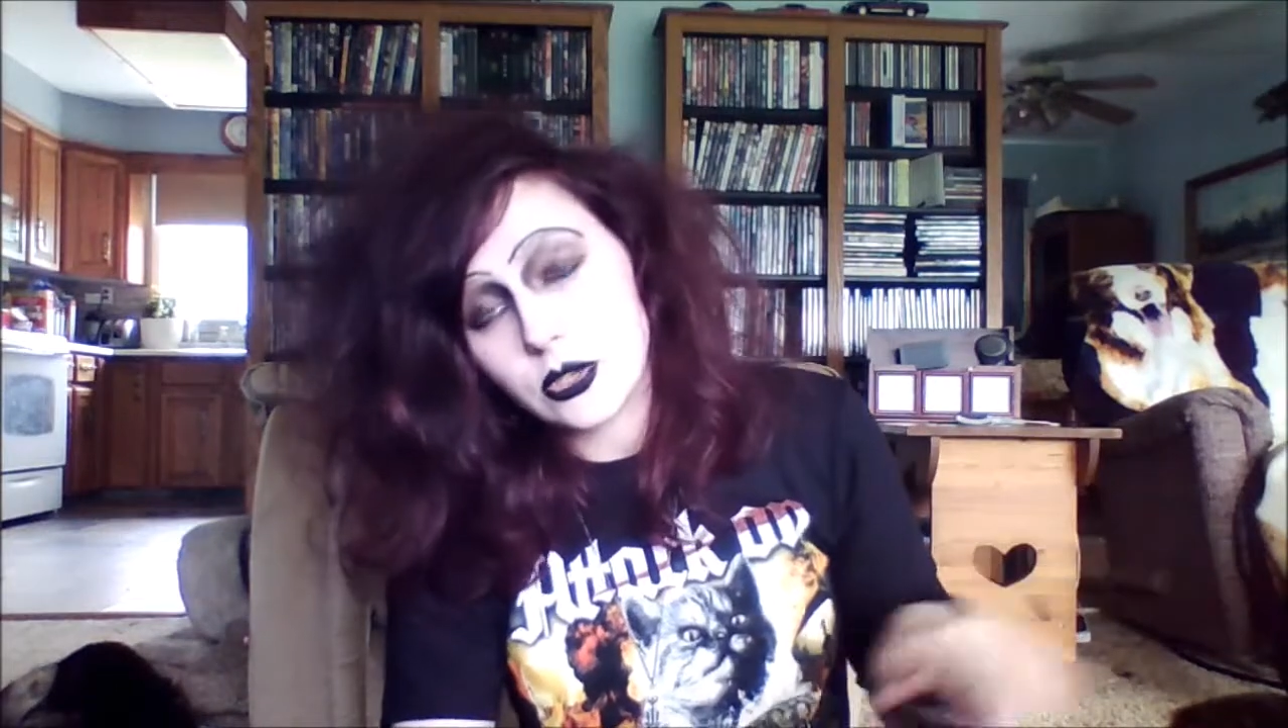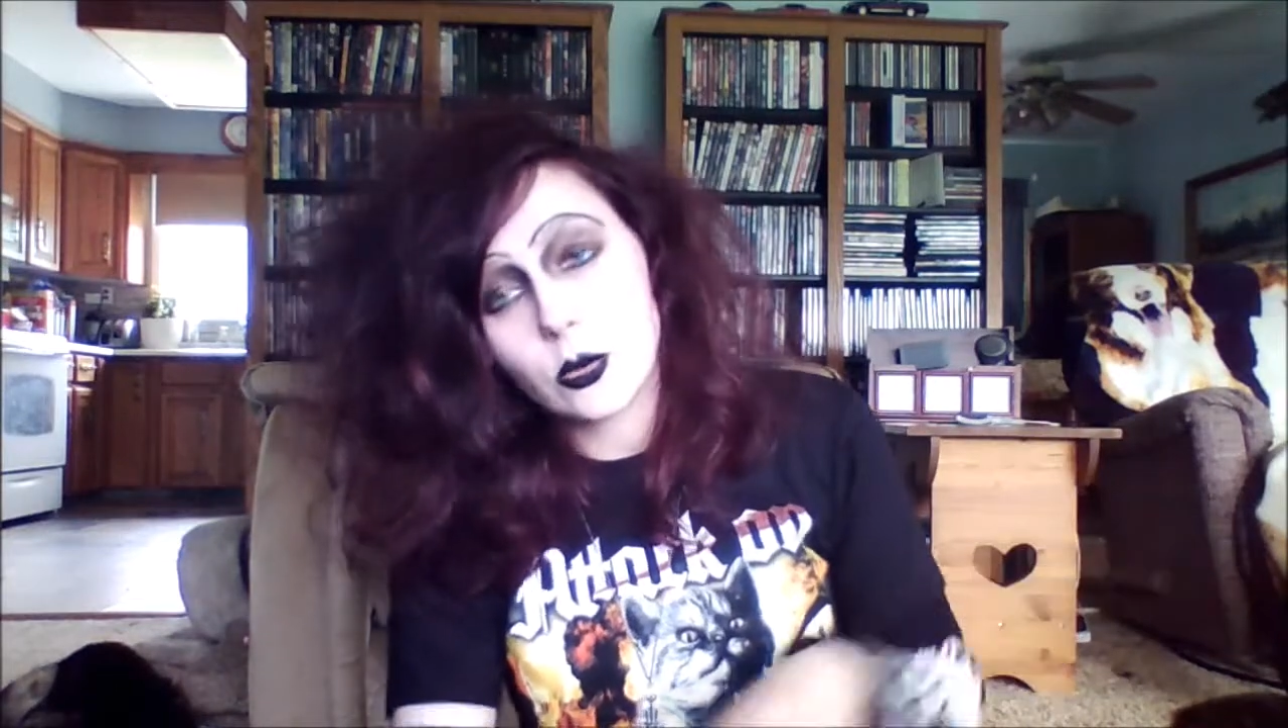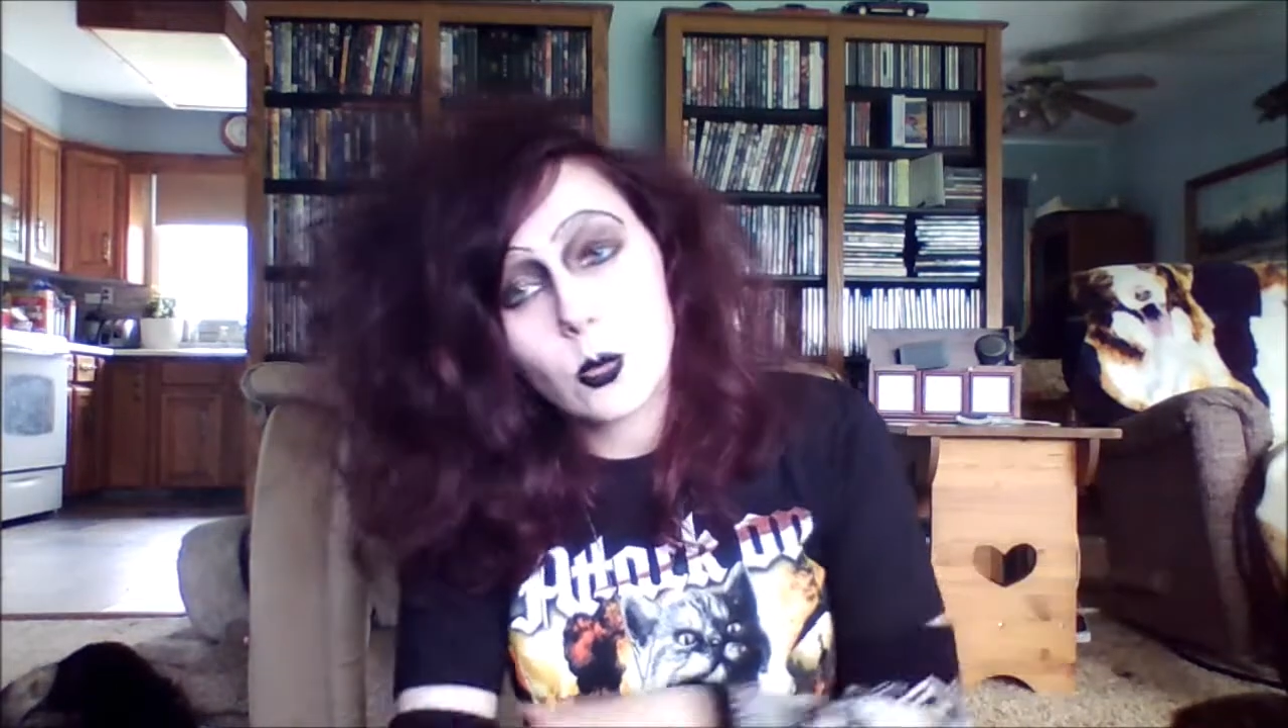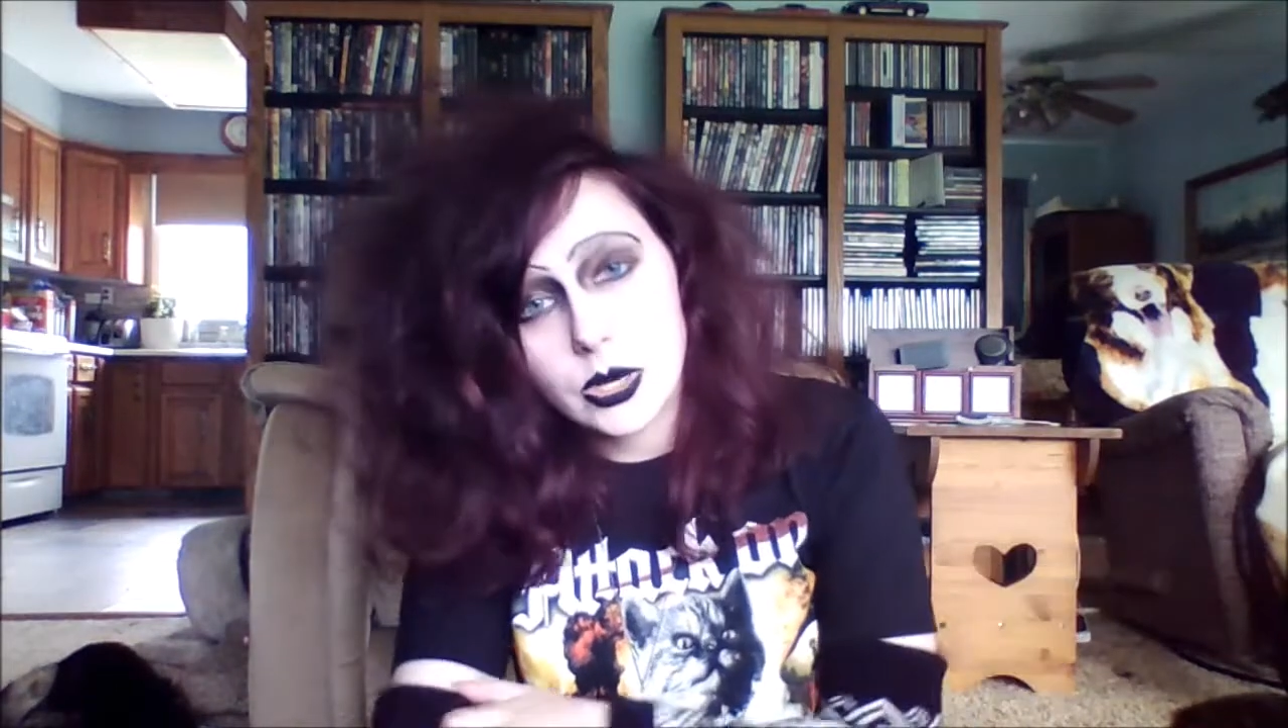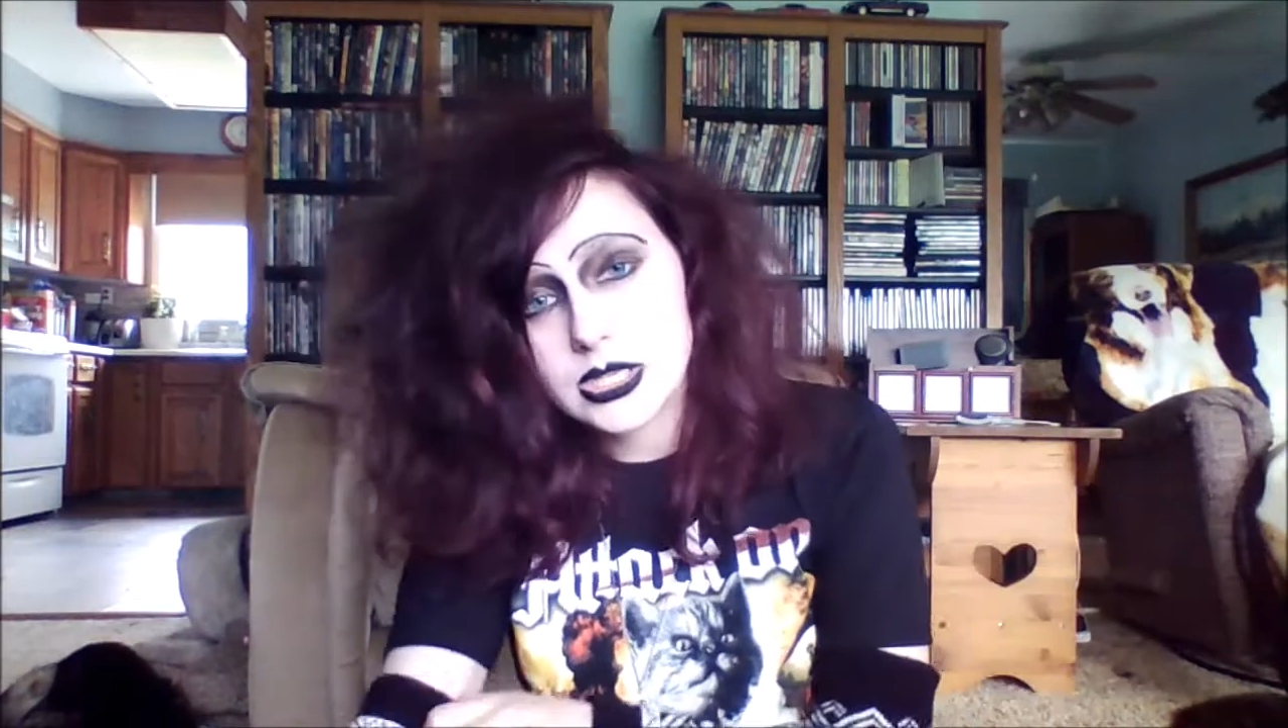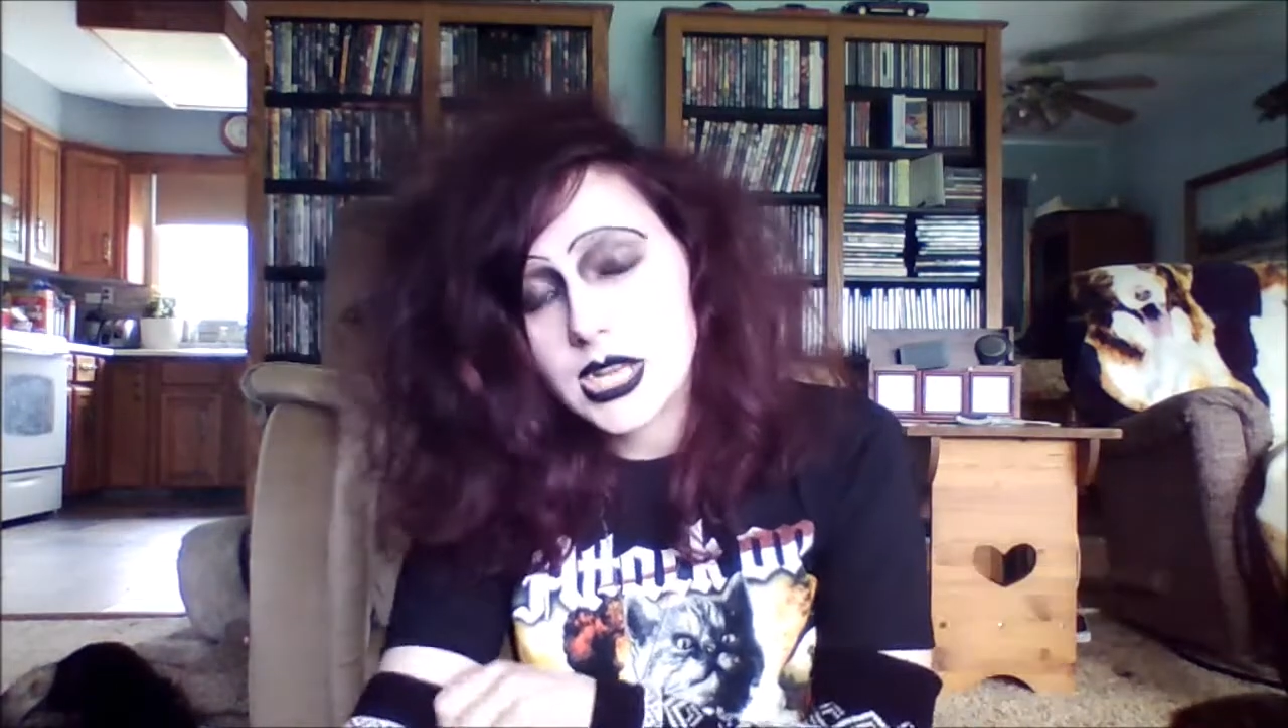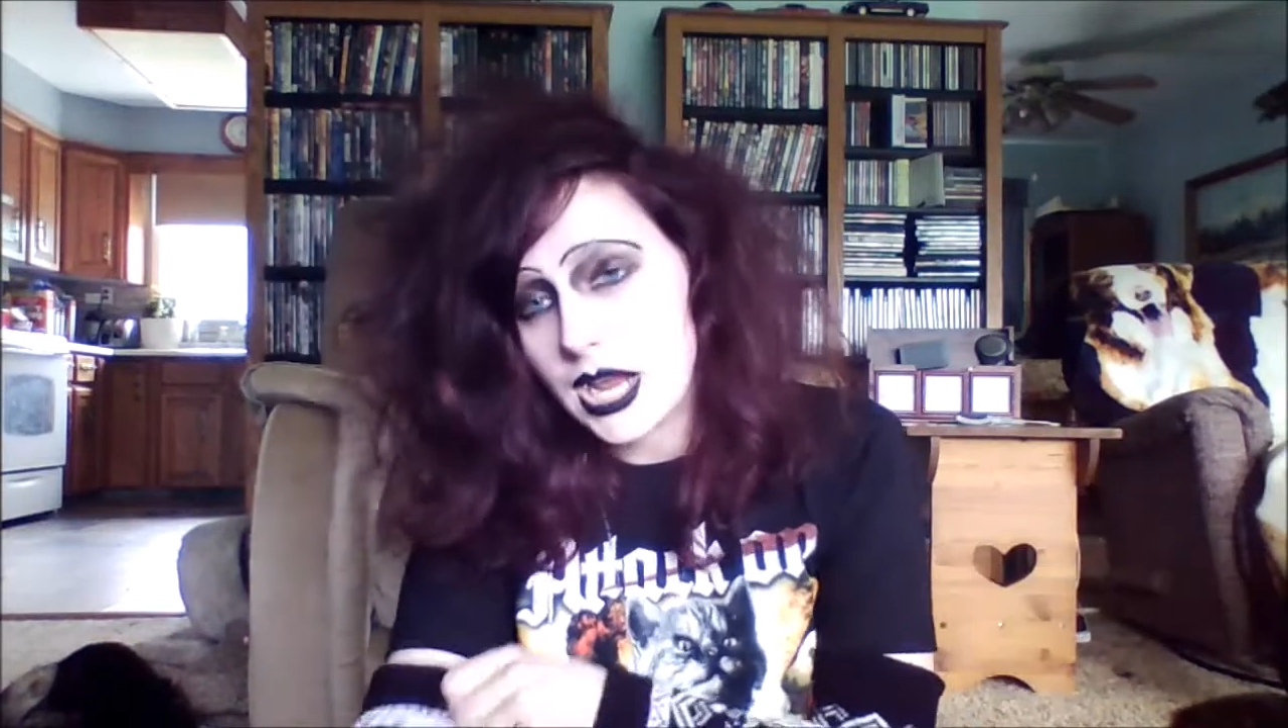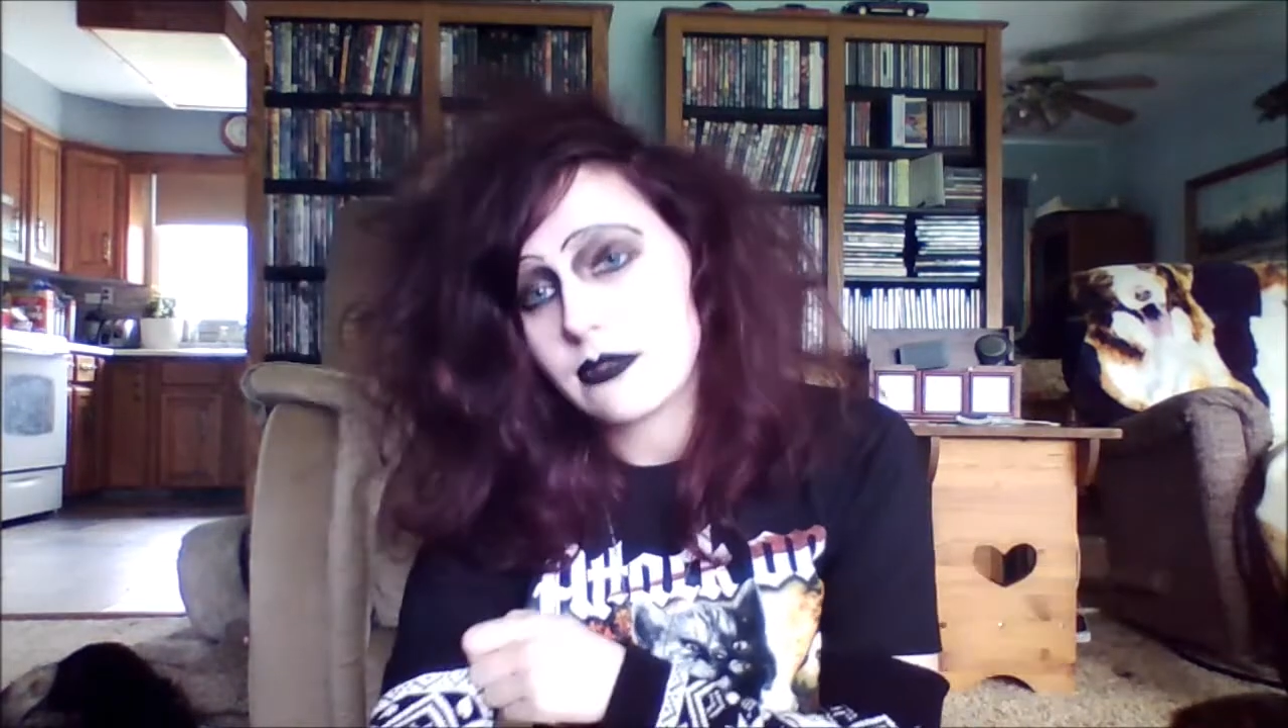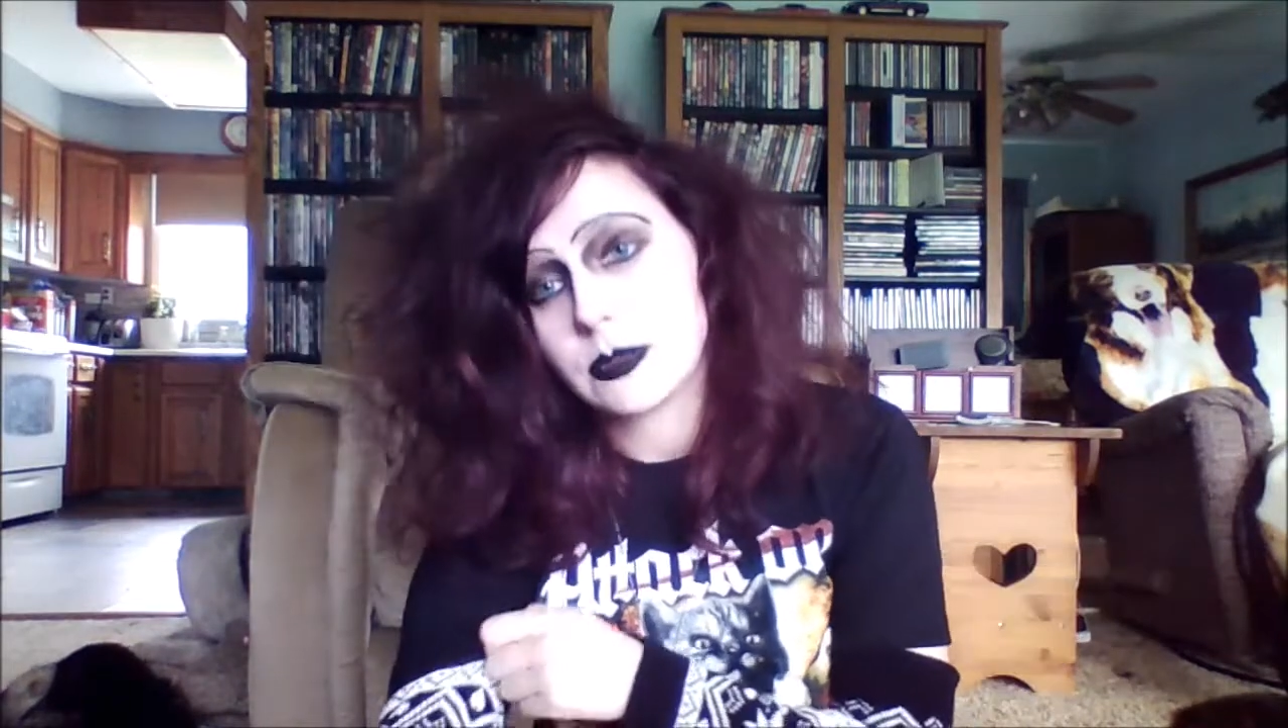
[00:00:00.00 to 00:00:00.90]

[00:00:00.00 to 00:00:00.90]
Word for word: you're going to have